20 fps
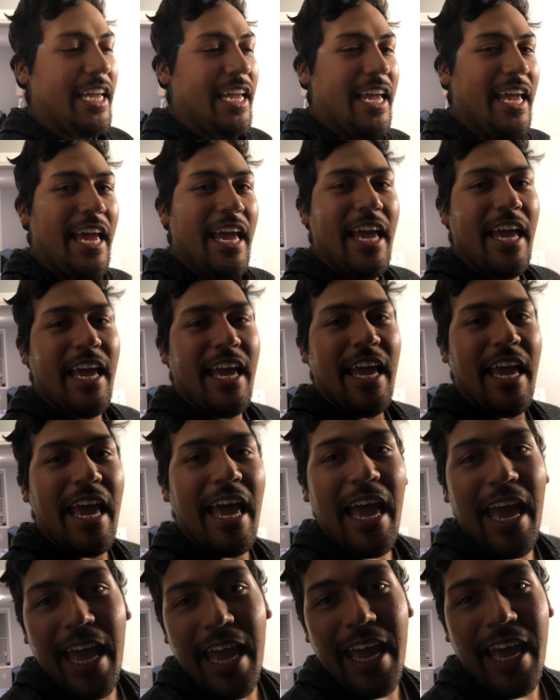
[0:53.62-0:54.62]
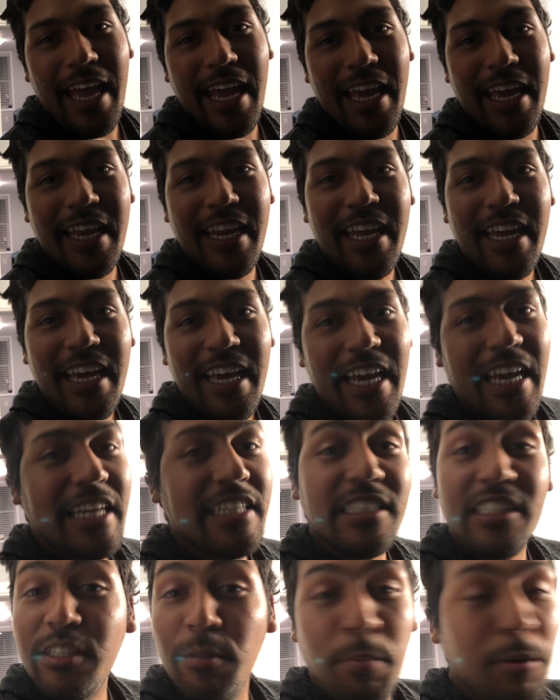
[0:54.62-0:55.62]
Why is that? And
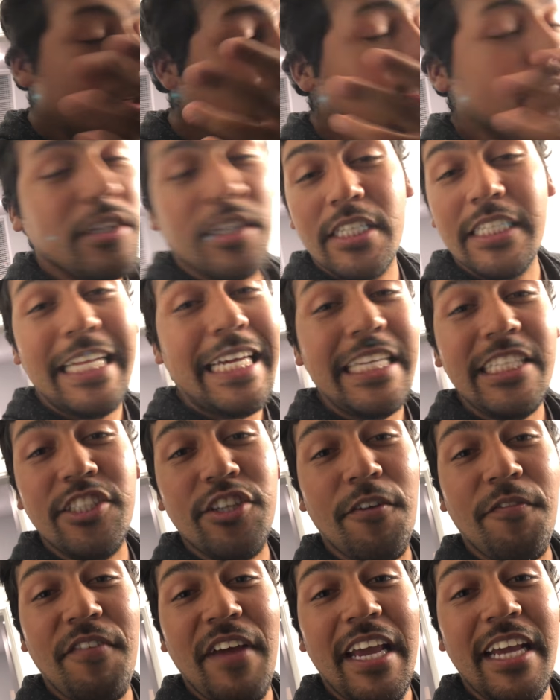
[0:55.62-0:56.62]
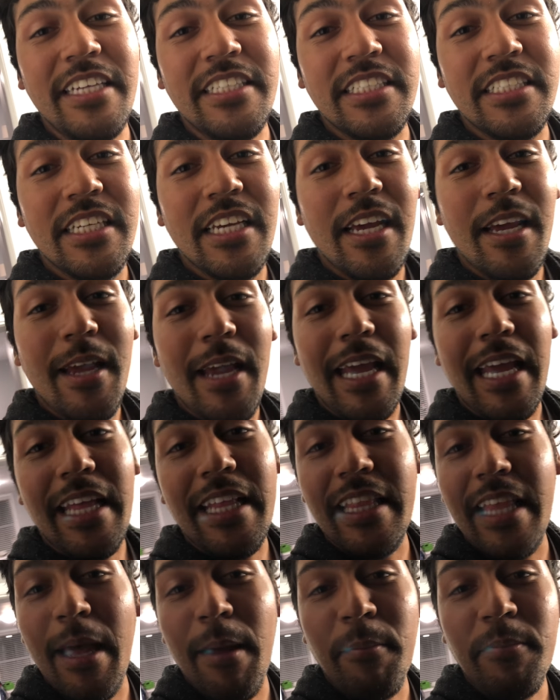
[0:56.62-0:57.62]
it's supposed to cleanse your face
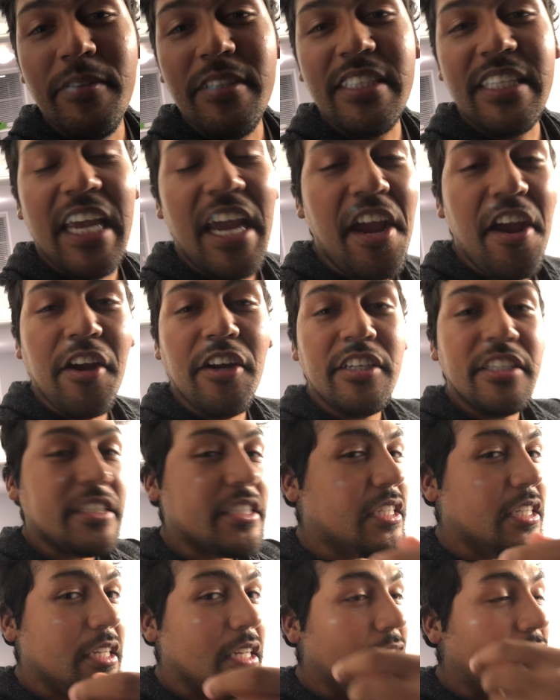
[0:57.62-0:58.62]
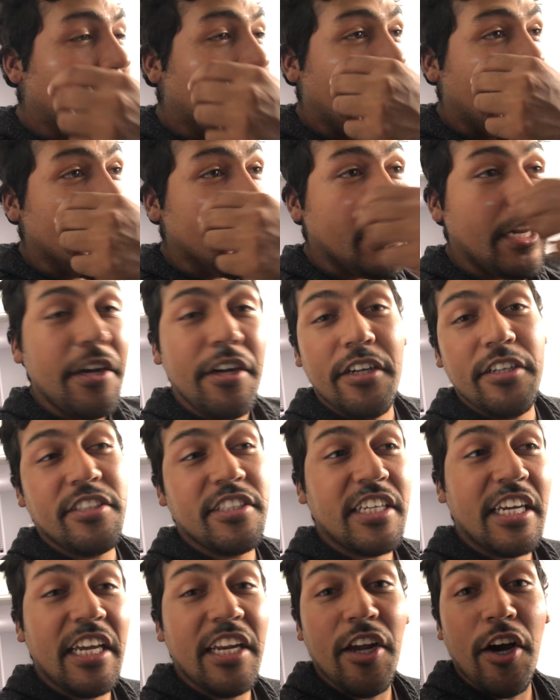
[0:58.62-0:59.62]
and then tear a layer of
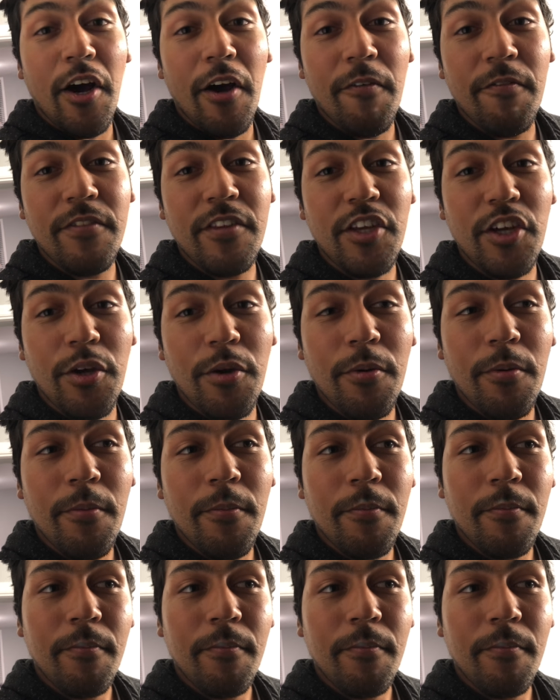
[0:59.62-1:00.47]
skin off too.